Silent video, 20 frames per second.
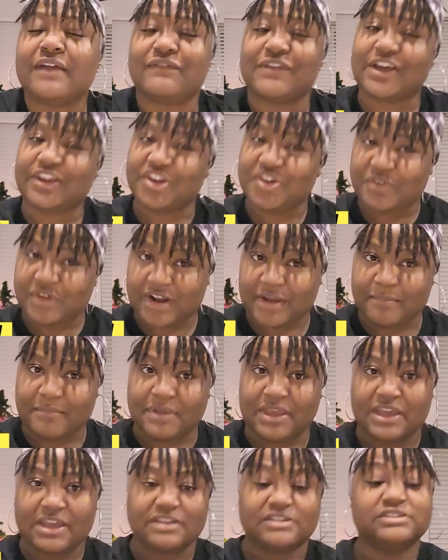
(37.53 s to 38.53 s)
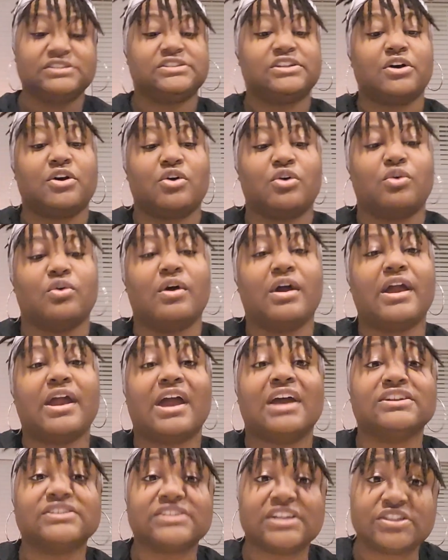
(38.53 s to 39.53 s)
if y'all know what I mean. So,
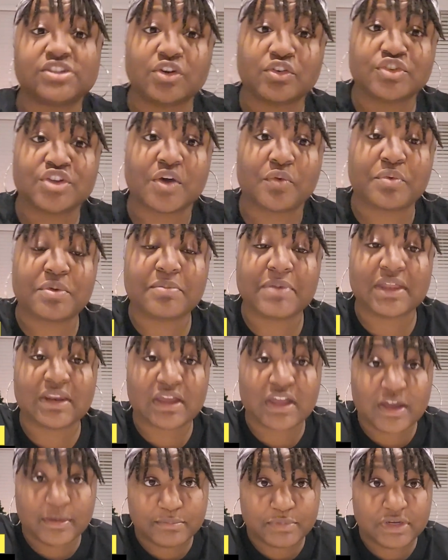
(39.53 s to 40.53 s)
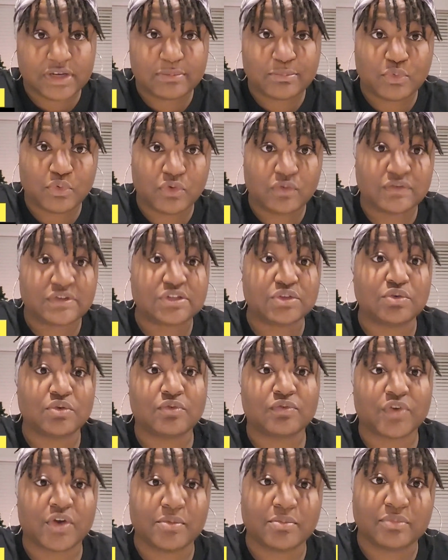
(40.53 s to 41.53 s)
as I told y'all, we made a company move
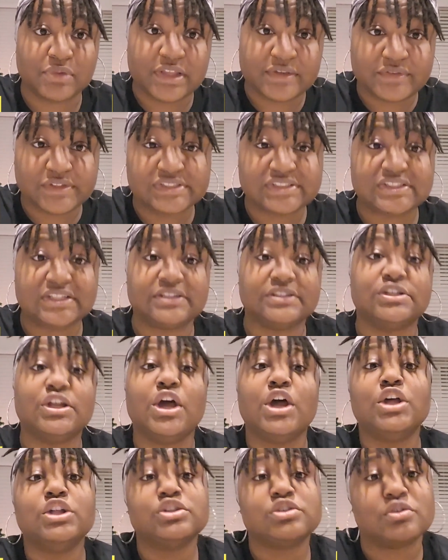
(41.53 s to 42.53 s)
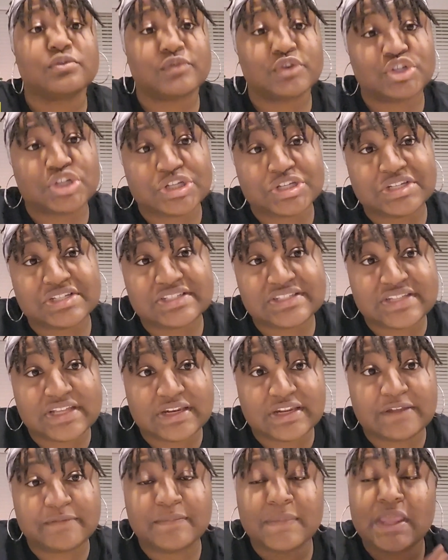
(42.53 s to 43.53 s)
to from Livingston to Virginia
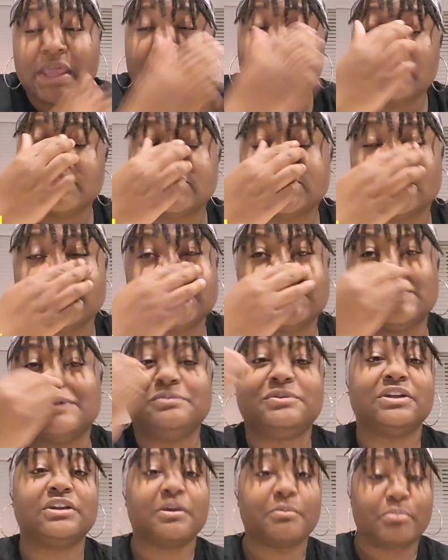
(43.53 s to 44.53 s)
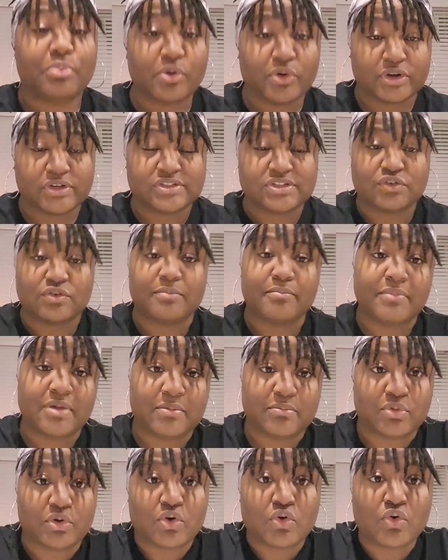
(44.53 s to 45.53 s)
City. So, something important to
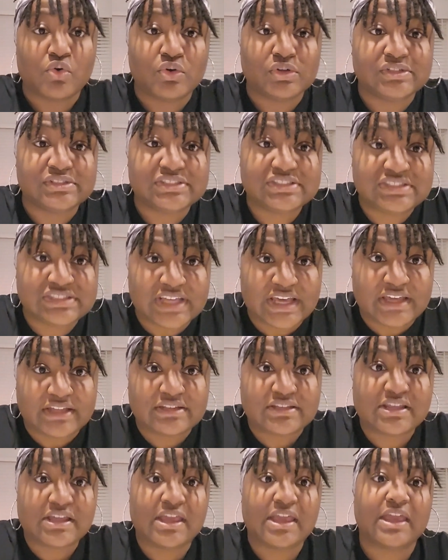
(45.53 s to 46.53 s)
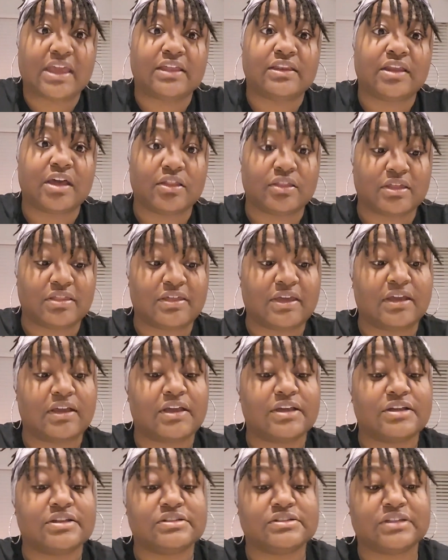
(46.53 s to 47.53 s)
remember on set and other
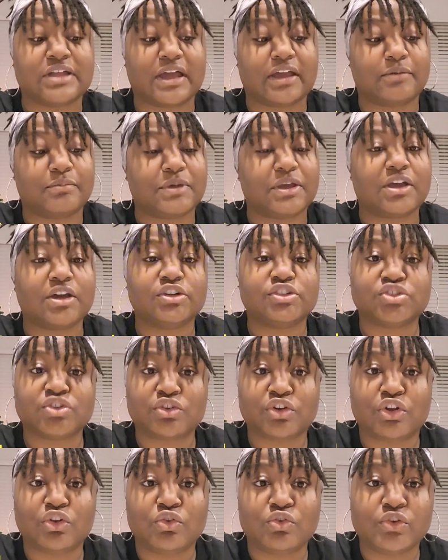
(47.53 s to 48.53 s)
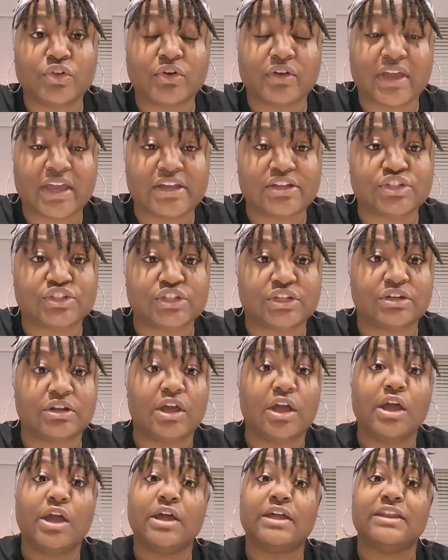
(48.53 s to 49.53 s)
thing is, like, because you're in a new location,
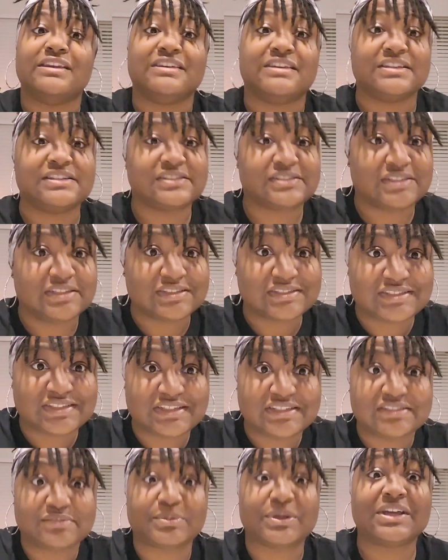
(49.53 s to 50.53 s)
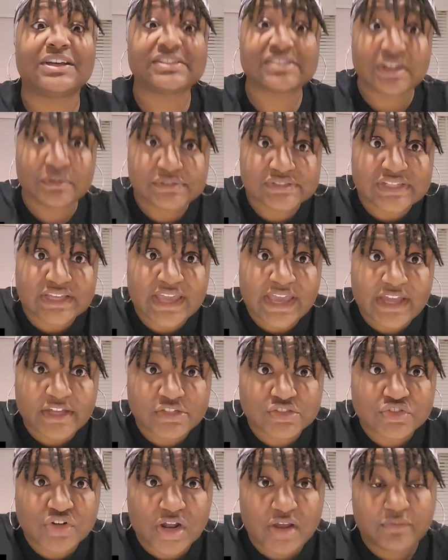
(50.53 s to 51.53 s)
distances, because I was a
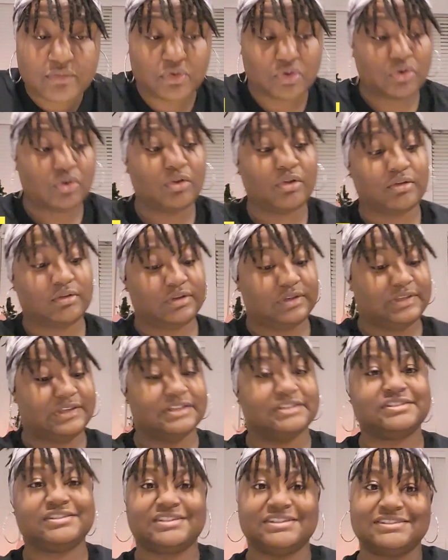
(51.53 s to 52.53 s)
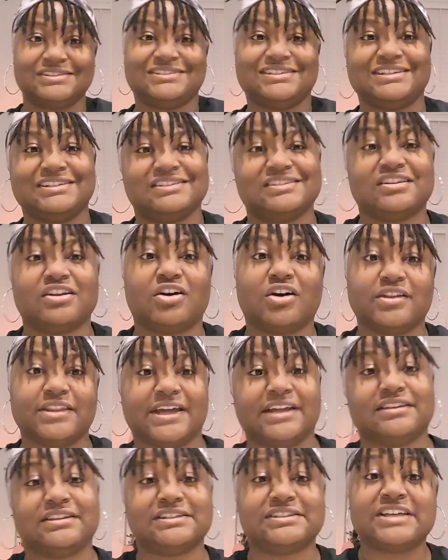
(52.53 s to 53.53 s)
cash driver, distances and all
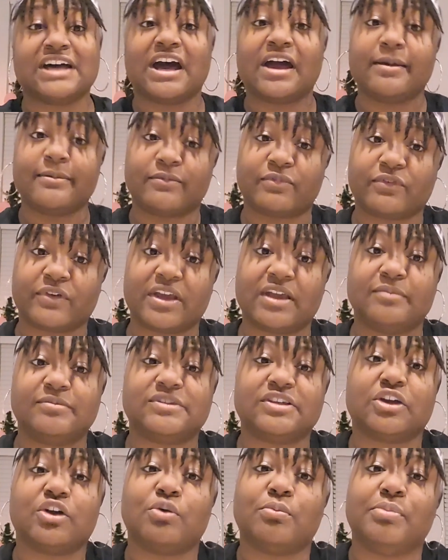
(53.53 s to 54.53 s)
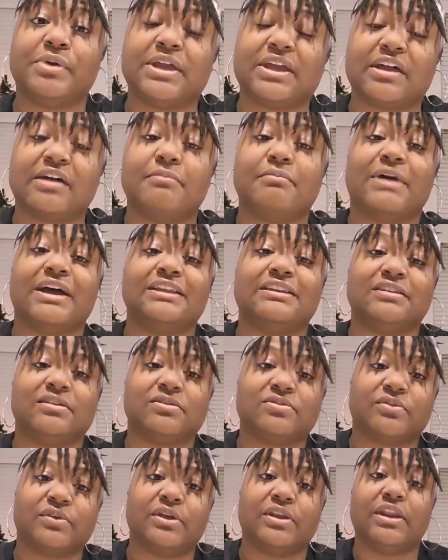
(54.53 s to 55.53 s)
that, the time frame to go pick up my
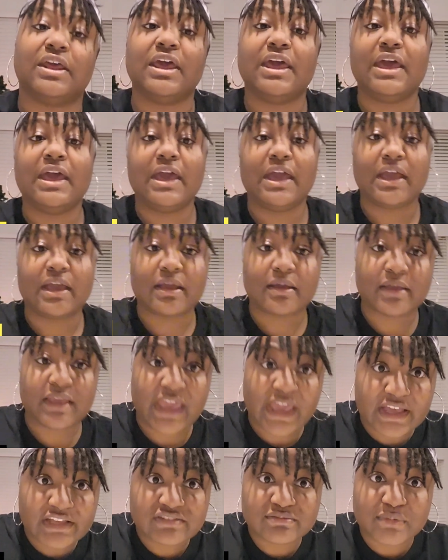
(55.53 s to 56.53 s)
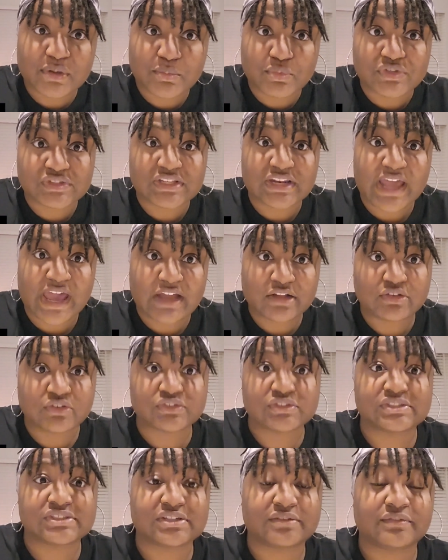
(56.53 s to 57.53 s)
different cast members and
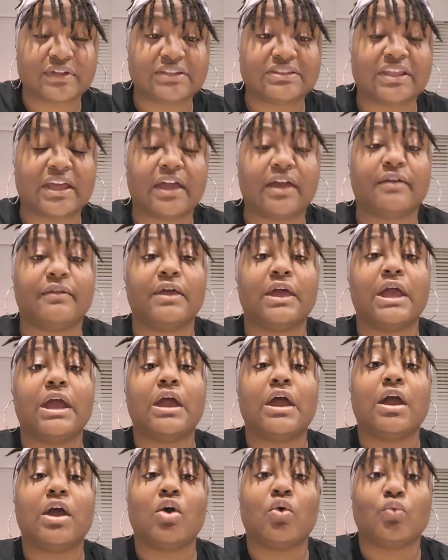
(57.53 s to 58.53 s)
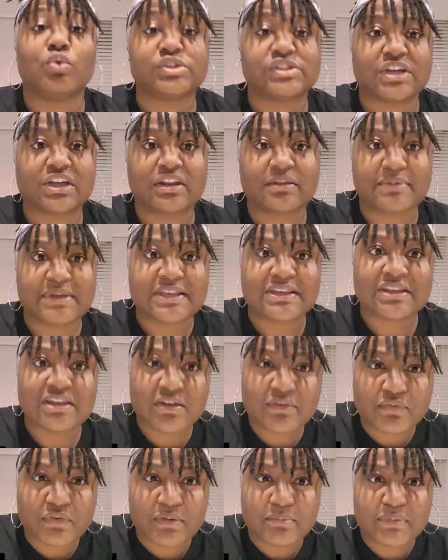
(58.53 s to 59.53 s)
actors and stuff like that was going to be
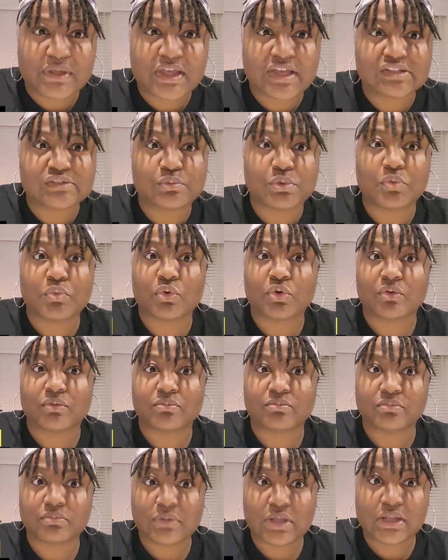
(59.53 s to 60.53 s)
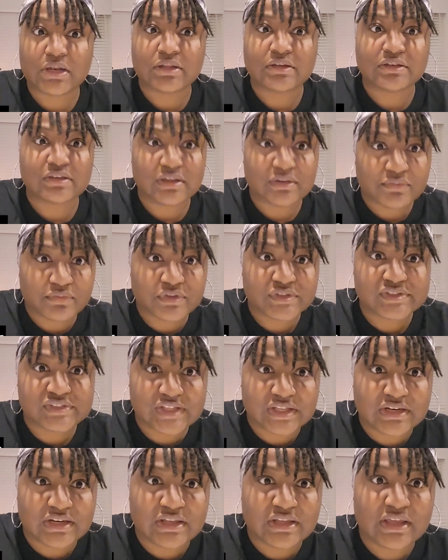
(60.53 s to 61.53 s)
different because we were in a different
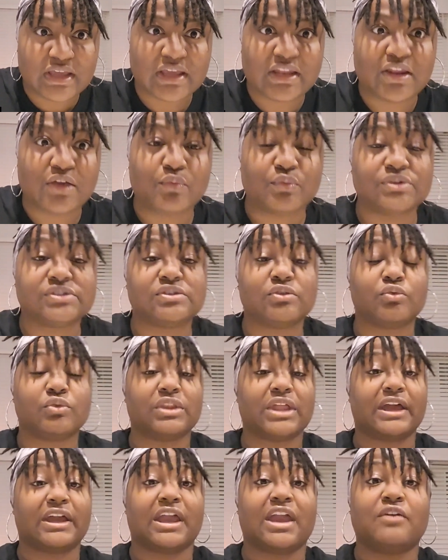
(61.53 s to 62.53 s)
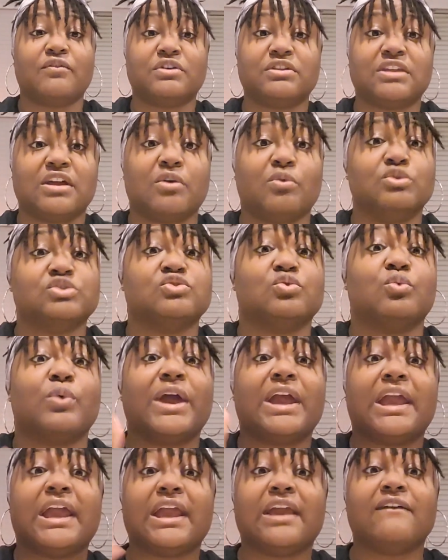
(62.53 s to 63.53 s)
city and it was like everything was
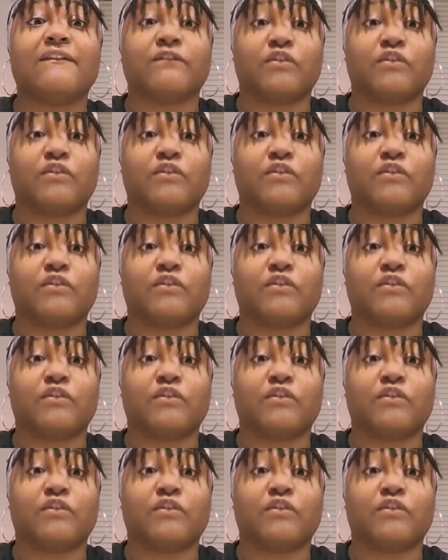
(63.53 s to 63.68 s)
way